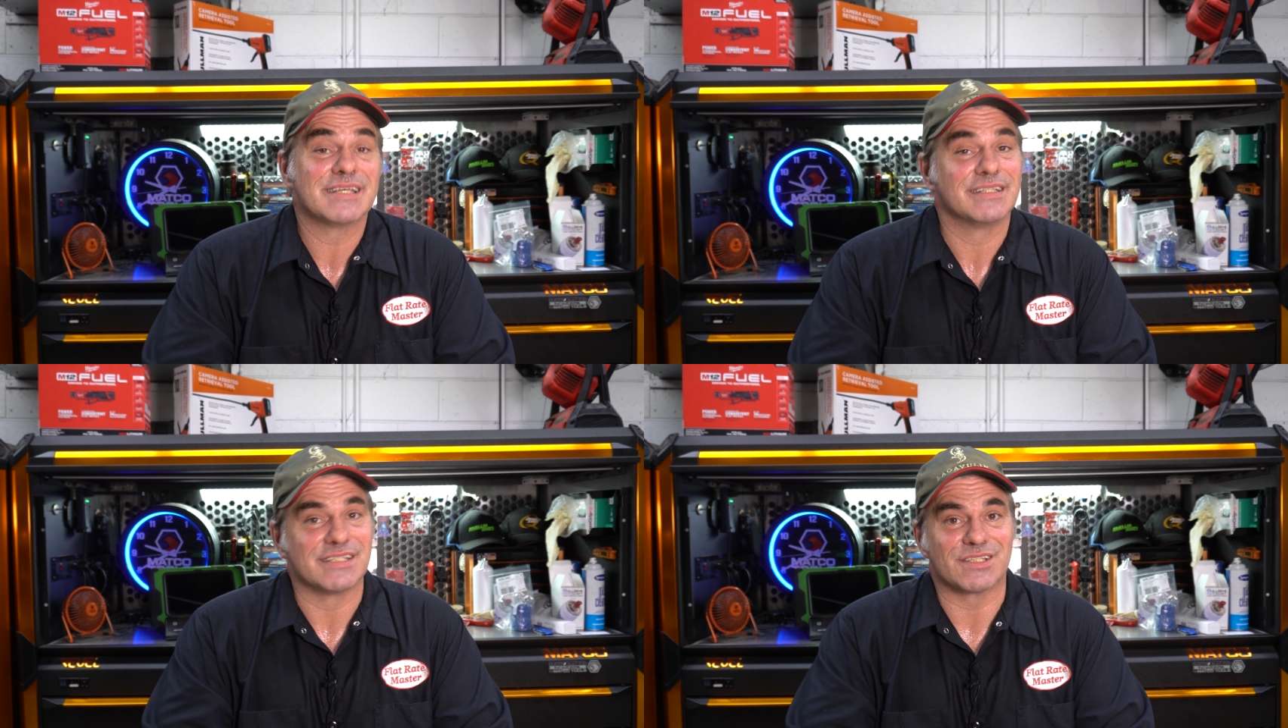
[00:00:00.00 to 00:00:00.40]

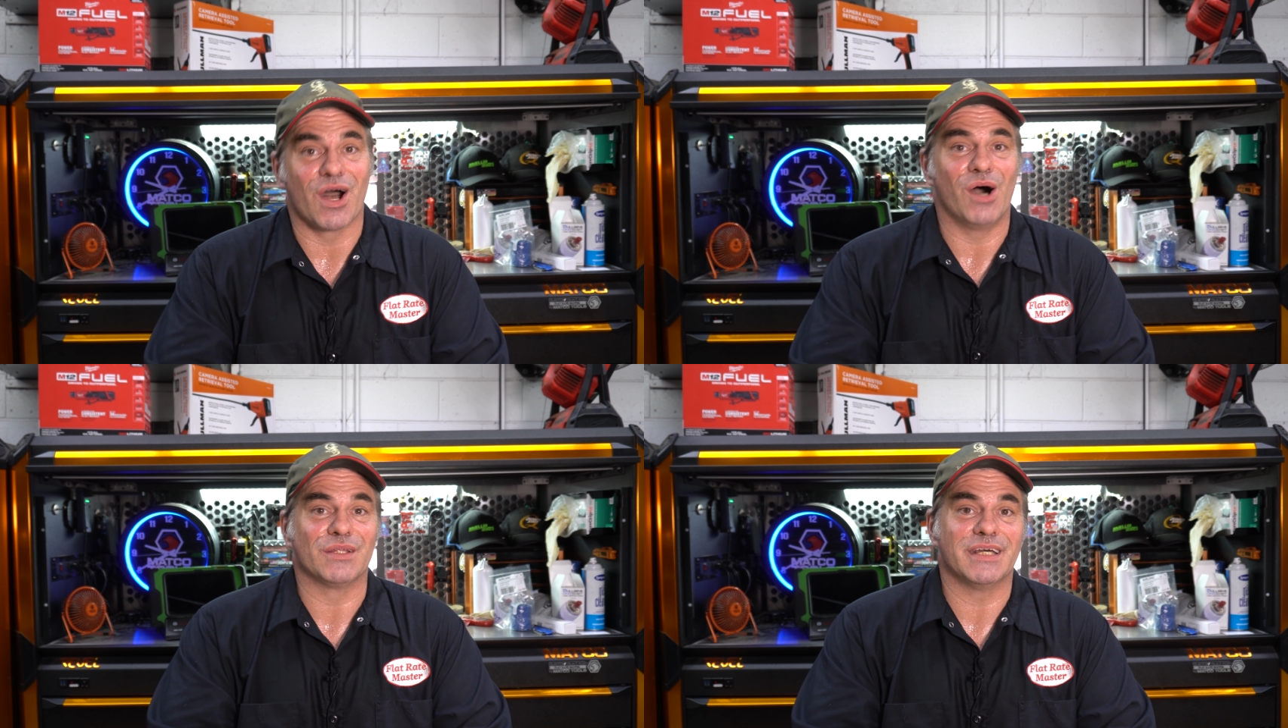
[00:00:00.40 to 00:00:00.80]

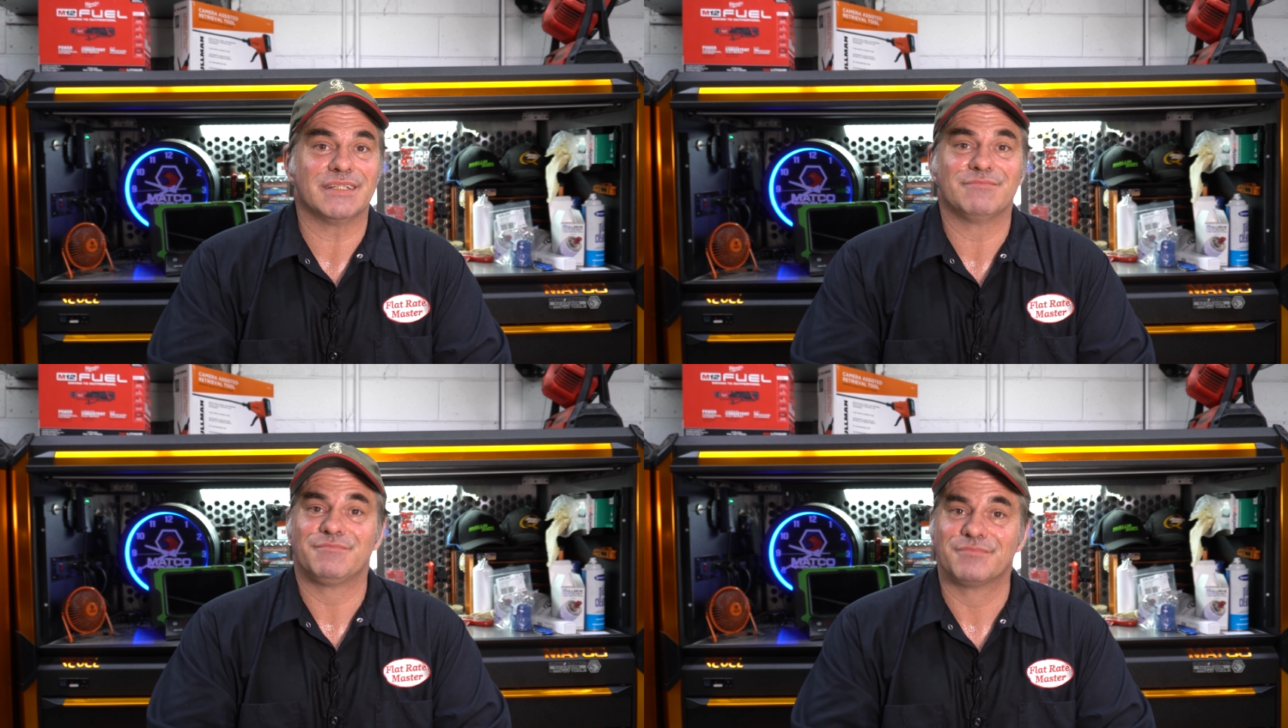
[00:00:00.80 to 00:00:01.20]
Installed it,
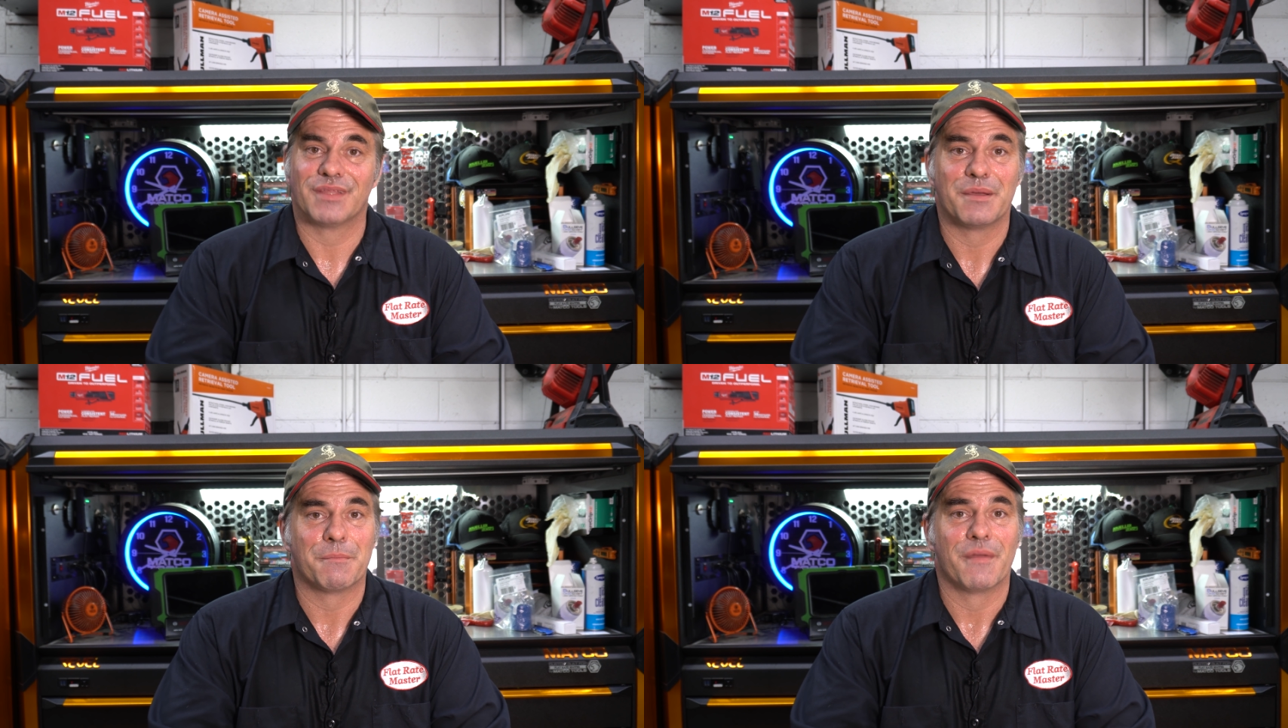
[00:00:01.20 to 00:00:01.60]

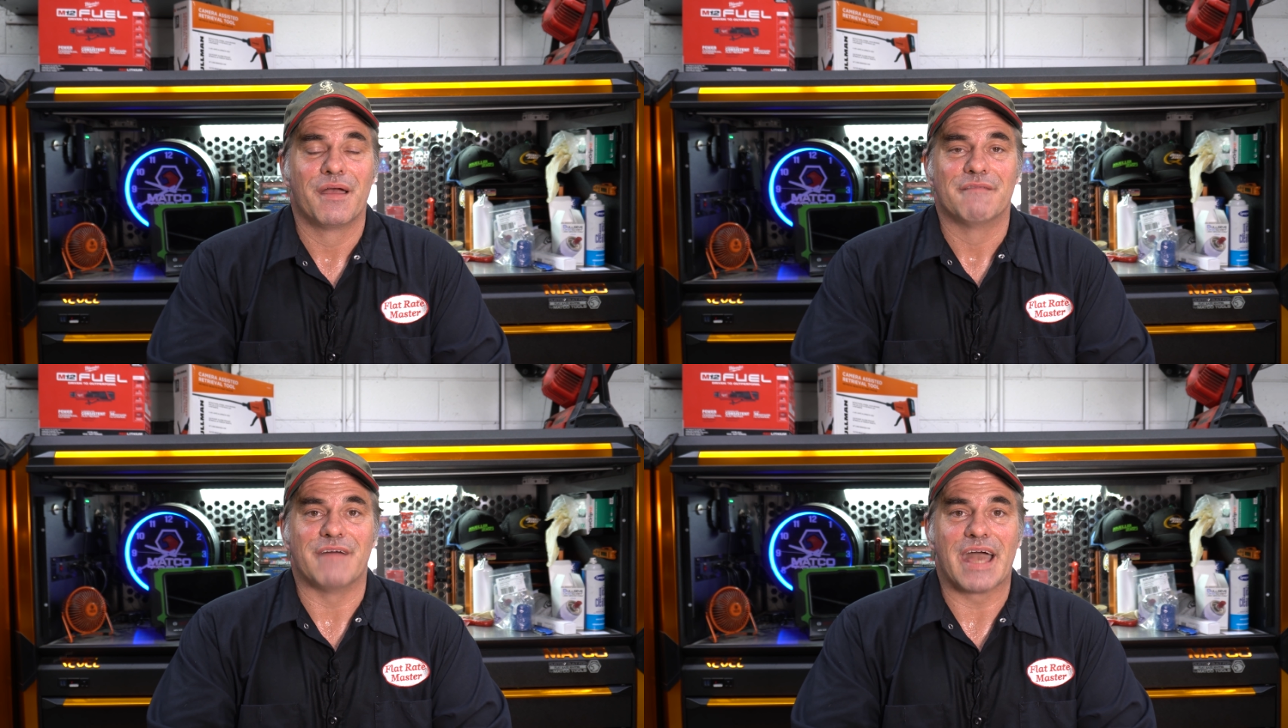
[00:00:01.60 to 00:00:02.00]

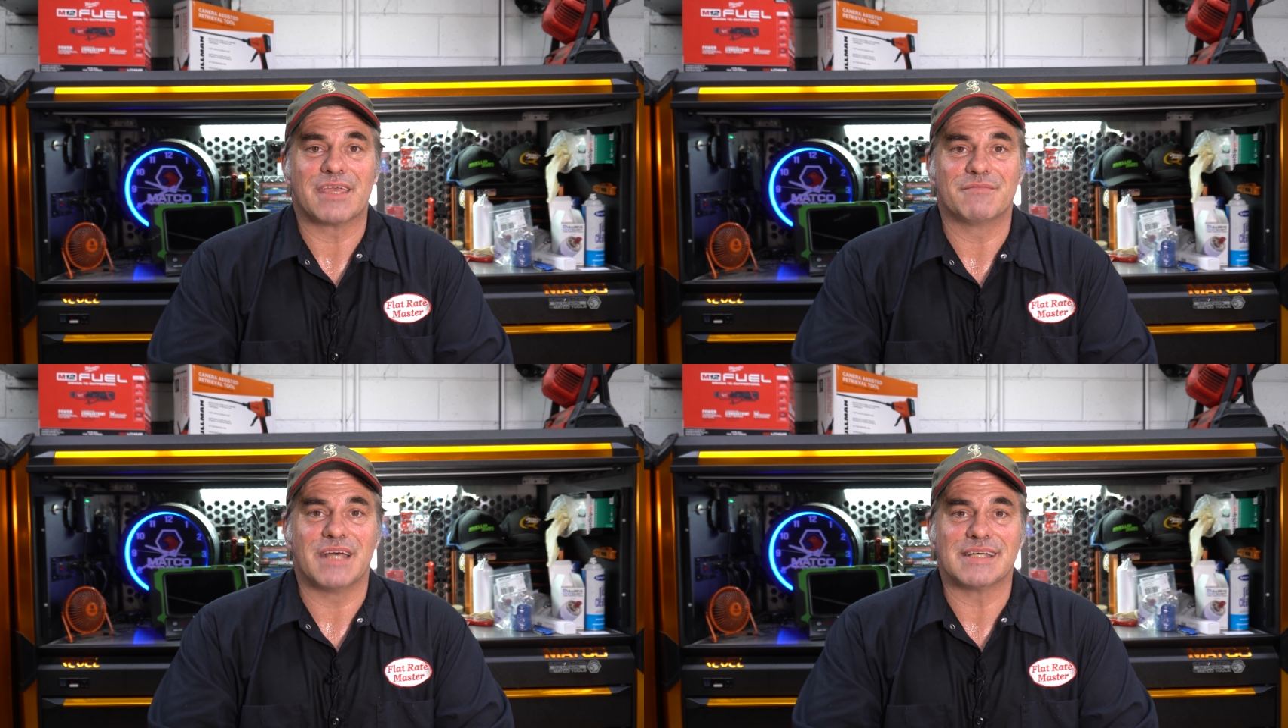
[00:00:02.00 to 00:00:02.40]

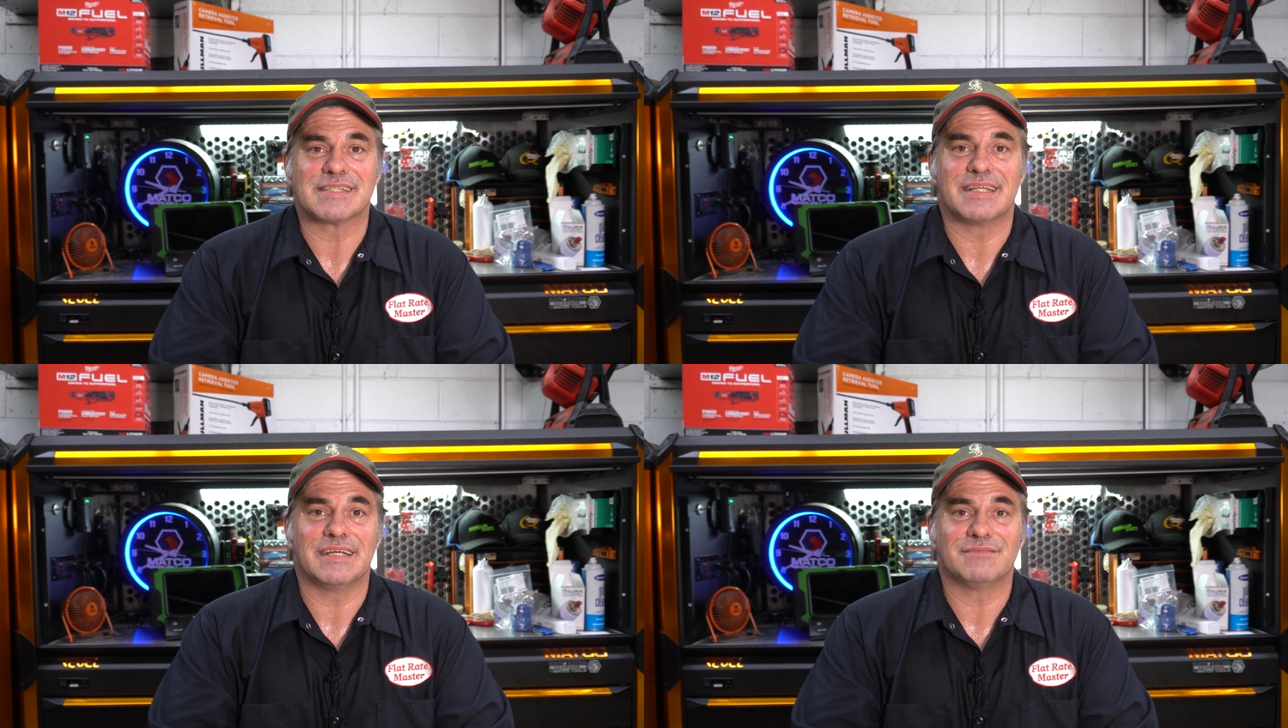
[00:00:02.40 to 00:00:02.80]
vacuum
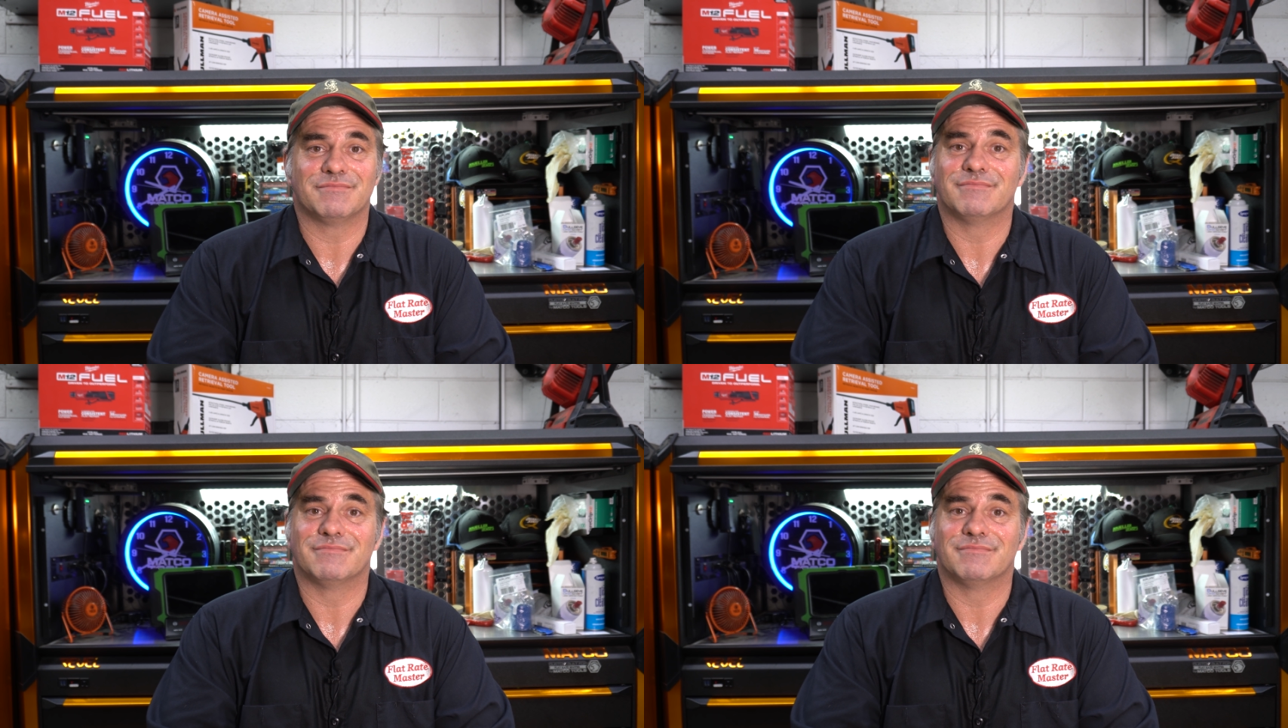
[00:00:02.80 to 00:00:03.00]
tested it,